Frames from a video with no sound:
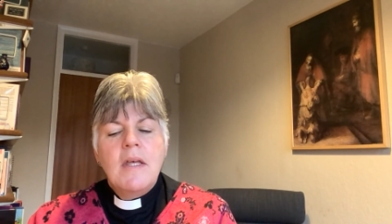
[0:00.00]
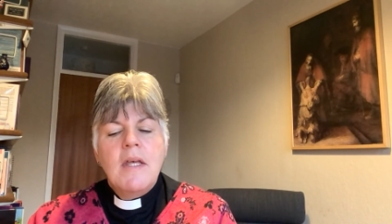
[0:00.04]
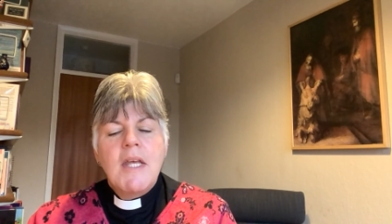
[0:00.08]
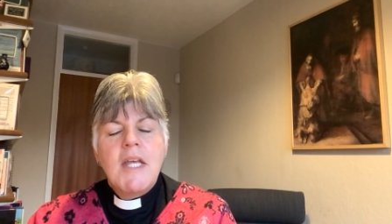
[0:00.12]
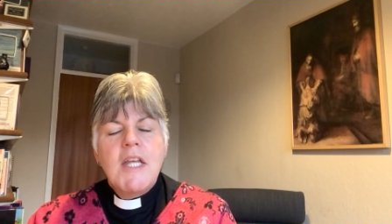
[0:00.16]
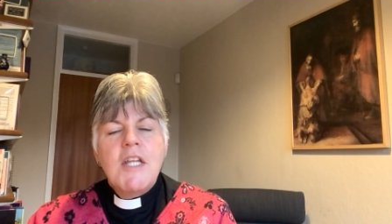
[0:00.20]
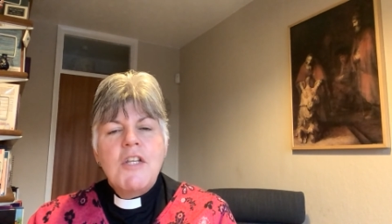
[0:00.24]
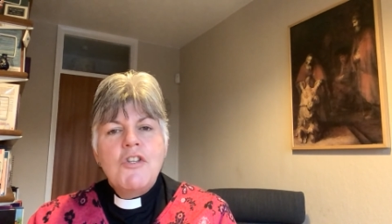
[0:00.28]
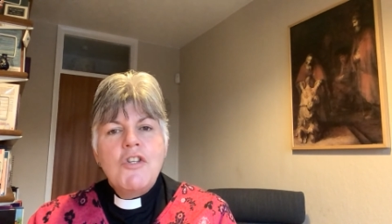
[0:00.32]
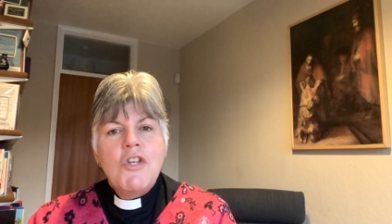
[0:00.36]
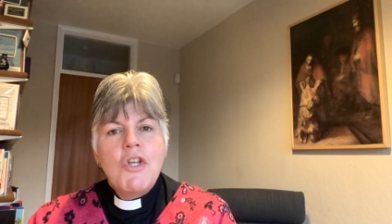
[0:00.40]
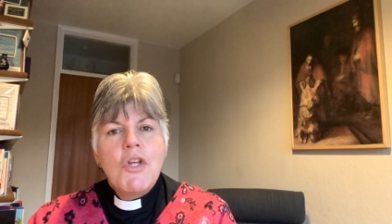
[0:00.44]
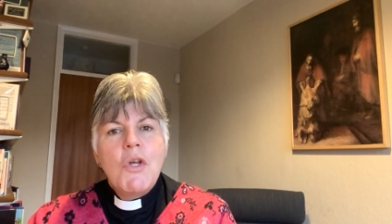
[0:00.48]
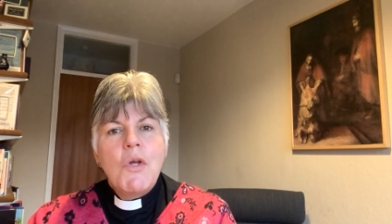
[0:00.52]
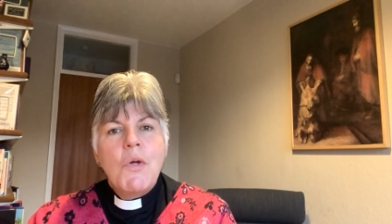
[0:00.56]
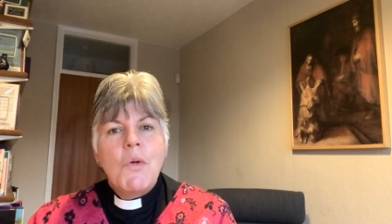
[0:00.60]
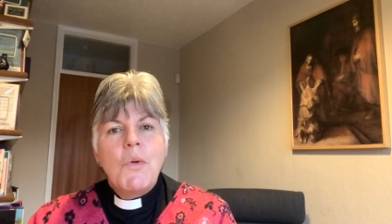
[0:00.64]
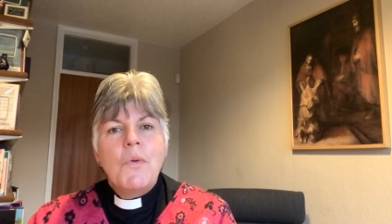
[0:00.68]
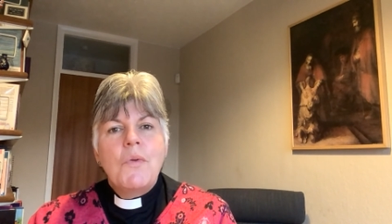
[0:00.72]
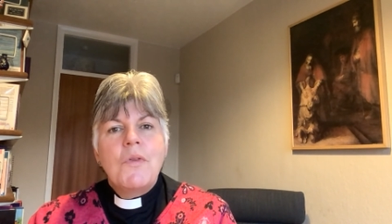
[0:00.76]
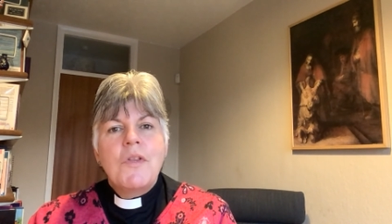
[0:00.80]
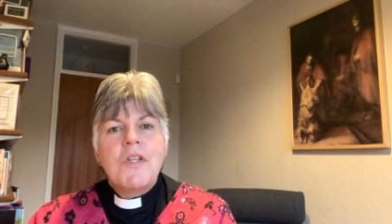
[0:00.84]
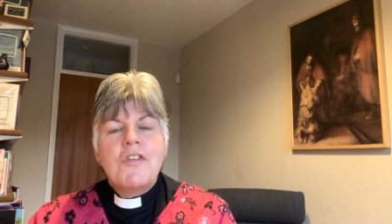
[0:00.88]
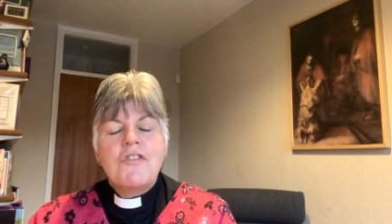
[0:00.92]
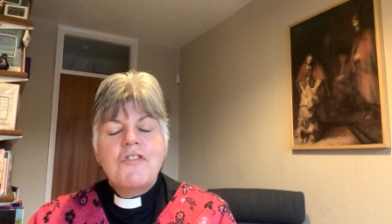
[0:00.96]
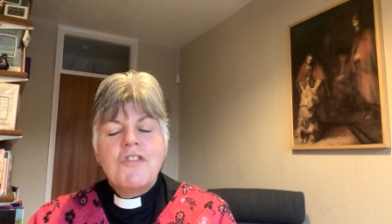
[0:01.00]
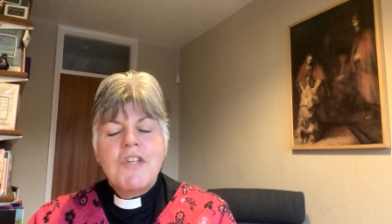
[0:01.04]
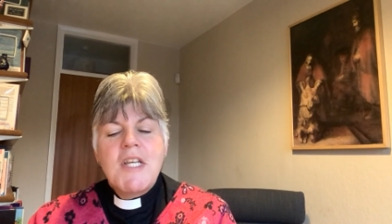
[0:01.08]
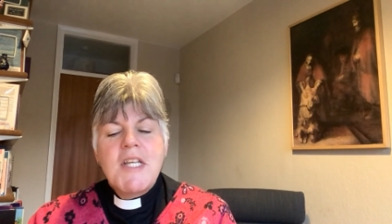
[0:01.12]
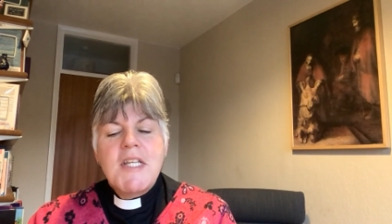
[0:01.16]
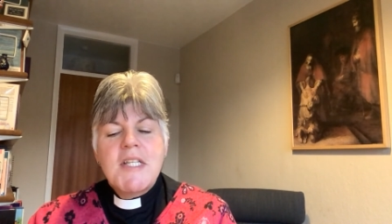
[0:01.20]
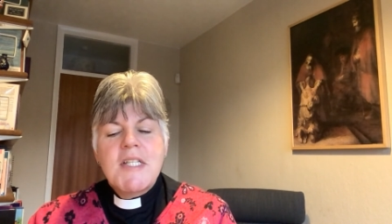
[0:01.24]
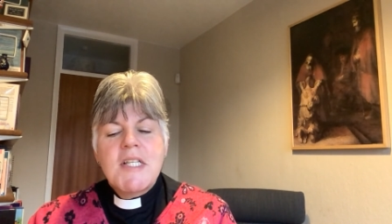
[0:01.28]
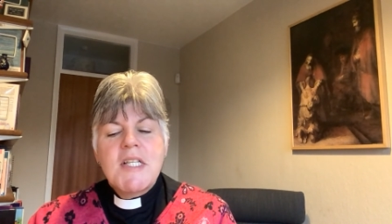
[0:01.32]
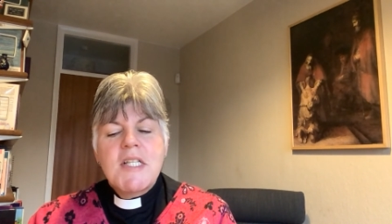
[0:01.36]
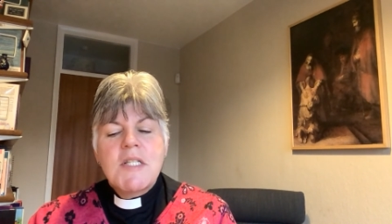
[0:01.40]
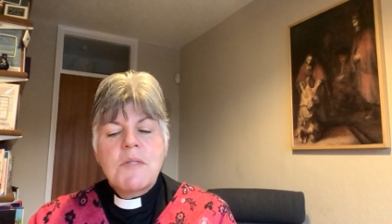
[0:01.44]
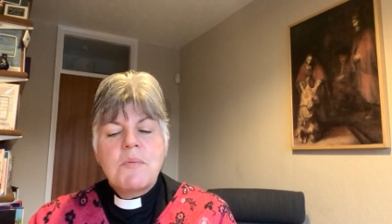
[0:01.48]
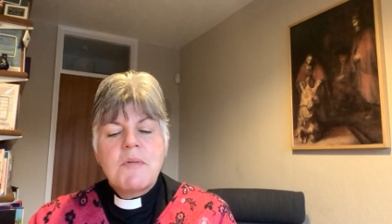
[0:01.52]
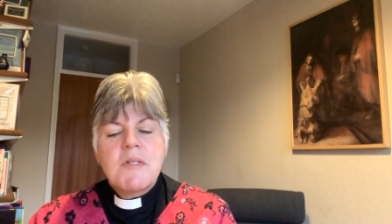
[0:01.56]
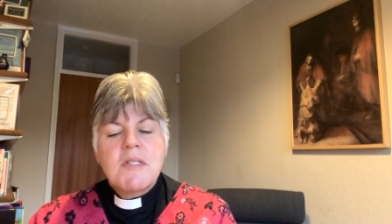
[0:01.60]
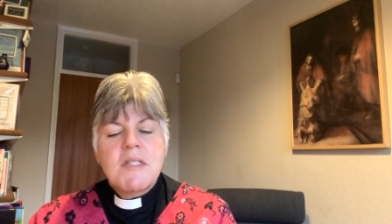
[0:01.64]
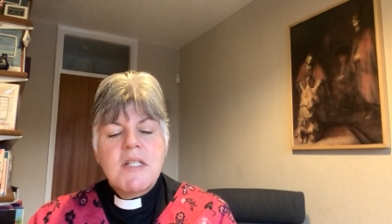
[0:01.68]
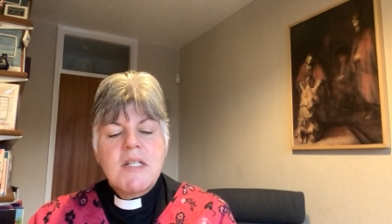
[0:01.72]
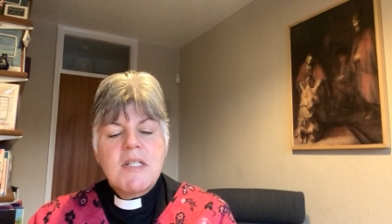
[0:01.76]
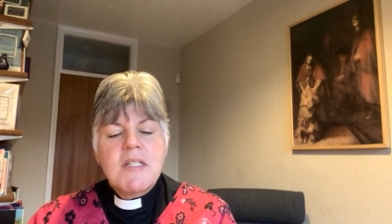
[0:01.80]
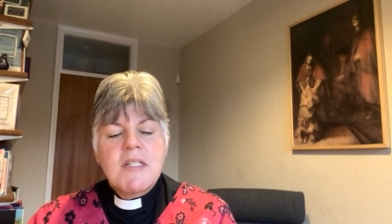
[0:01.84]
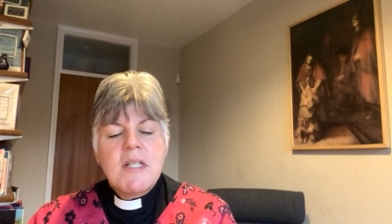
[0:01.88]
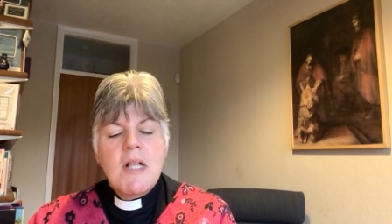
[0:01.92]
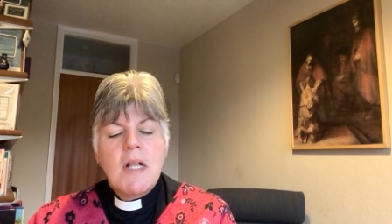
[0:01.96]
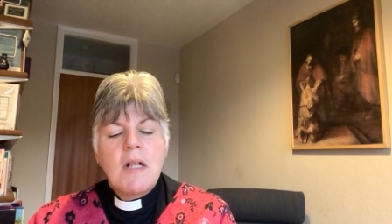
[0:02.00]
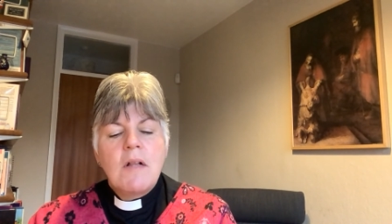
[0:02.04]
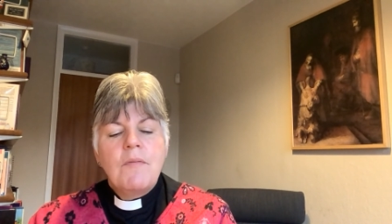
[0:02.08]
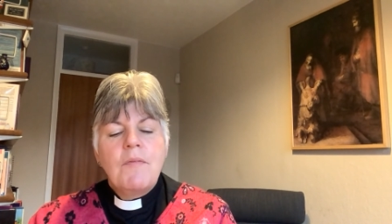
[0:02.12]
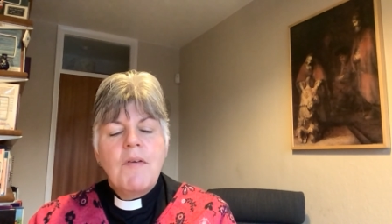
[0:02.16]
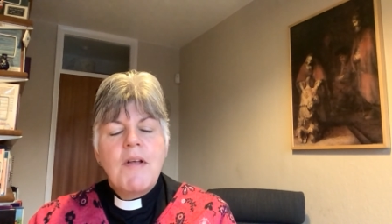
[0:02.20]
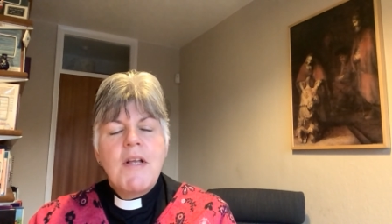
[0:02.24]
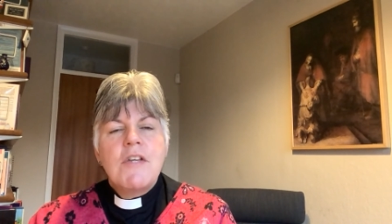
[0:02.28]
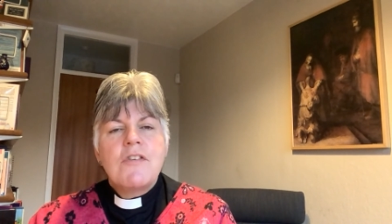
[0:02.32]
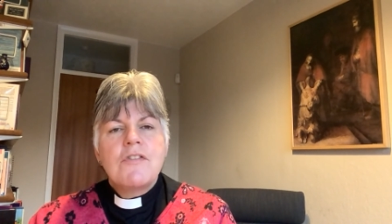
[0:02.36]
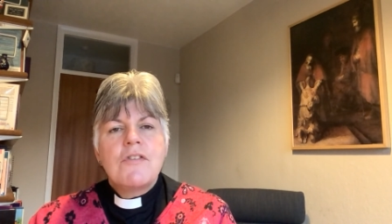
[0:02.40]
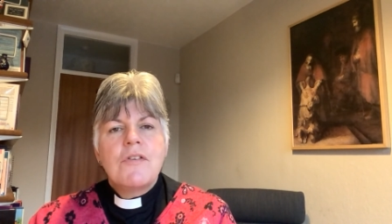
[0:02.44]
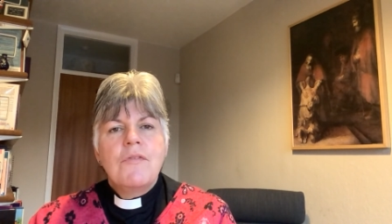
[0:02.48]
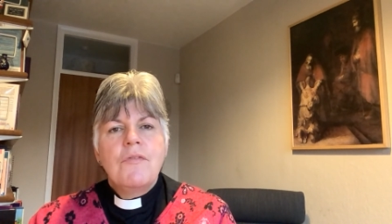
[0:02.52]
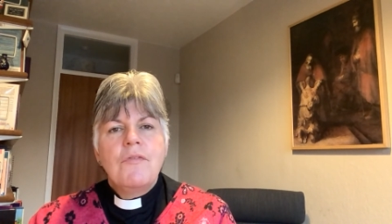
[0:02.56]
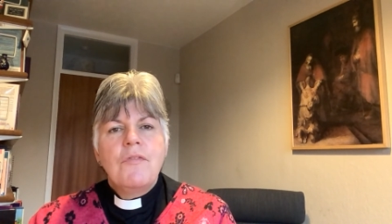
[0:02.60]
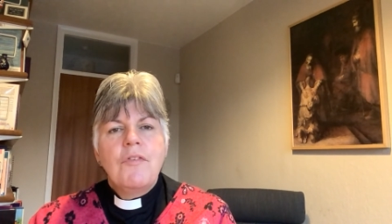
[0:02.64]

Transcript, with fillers: he knew that Jesus was the salvation